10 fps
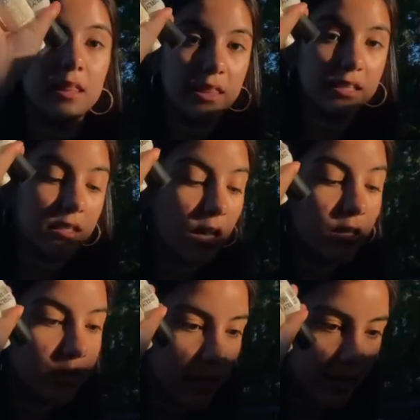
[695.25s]
these
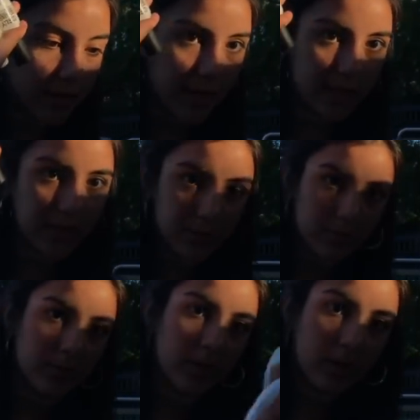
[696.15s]
colors are the exact
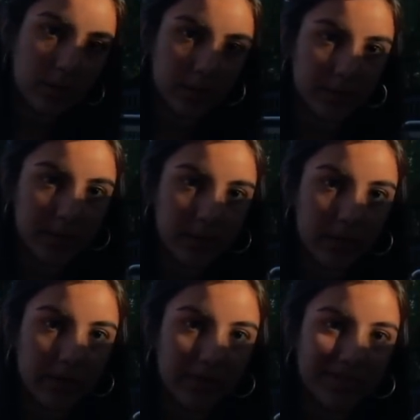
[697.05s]
same color as my
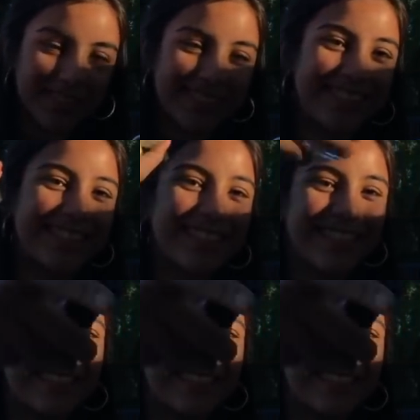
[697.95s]
toenails,